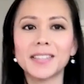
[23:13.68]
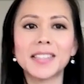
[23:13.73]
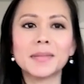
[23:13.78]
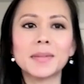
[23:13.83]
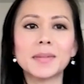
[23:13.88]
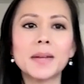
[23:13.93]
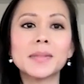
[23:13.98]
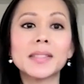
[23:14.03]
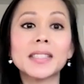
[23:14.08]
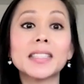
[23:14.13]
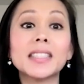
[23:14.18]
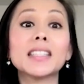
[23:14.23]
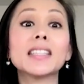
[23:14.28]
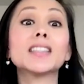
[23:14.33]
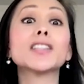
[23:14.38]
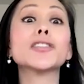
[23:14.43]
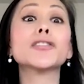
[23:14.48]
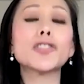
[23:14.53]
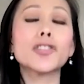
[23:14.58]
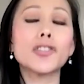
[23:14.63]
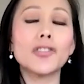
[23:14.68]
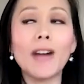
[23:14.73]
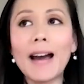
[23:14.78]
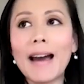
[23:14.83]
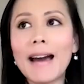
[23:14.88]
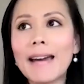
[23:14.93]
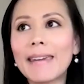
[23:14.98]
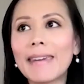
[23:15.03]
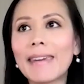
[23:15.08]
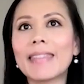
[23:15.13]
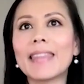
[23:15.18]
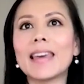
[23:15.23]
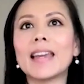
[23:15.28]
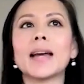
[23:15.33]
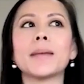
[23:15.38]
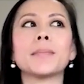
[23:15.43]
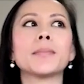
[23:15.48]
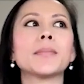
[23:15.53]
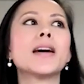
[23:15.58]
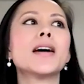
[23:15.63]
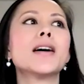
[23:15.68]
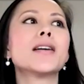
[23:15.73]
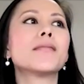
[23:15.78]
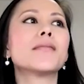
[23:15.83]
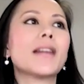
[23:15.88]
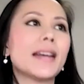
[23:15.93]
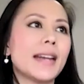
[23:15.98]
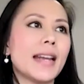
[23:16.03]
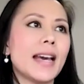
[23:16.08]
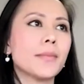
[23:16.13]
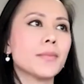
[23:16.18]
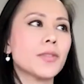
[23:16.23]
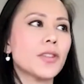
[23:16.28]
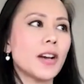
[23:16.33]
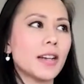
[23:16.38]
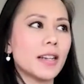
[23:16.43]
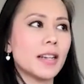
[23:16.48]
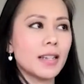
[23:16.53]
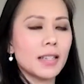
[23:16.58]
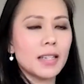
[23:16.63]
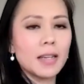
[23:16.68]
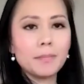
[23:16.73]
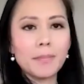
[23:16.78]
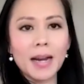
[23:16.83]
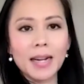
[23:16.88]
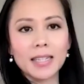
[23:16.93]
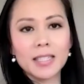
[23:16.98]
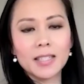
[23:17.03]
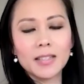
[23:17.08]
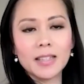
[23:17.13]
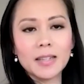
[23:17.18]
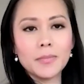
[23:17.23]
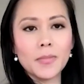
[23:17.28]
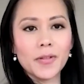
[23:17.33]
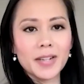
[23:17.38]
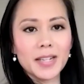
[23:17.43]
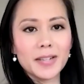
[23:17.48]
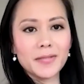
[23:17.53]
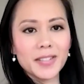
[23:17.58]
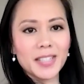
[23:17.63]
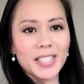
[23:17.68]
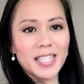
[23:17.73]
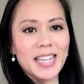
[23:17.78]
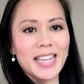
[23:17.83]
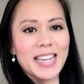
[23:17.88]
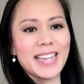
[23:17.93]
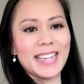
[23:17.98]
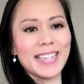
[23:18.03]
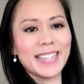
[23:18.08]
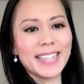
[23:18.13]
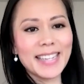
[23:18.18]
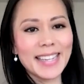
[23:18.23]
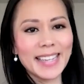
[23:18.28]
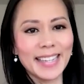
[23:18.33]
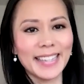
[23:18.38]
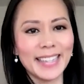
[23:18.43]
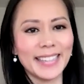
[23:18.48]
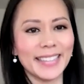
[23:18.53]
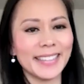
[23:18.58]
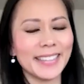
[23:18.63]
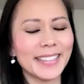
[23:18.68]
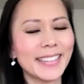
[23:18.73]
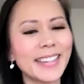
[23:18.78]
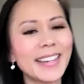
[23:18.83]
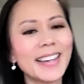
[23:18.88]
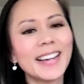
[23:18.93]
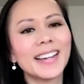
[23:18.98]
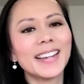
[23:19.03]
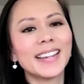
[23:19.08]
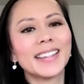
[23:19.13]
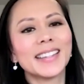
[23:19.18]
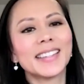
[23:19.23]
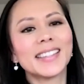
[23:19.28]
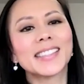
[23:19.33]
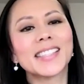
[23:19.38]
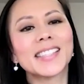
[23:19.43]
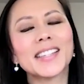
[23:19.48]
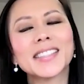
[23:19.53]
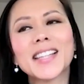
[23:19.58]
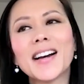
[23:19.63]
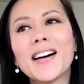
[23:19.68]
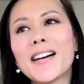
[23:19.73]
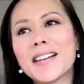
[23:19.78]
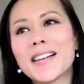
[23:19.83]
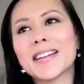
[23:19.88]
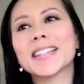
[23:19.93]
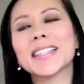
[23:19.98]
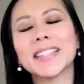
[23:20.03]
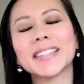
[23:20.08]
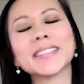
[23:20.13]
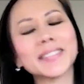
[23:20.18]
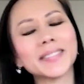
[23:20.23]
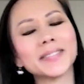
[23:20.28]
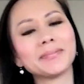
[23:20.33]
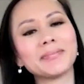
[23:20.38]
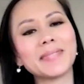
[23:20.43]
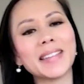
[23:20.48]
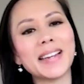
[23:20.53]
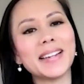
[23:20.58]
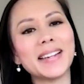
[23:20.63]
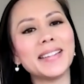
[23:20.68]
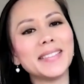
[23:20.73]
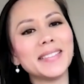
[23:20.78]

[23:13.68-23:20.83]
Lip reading: Sometimes you lose track, and then right now I'm trying to get back into the morning routine again. So it's hard. Yeah.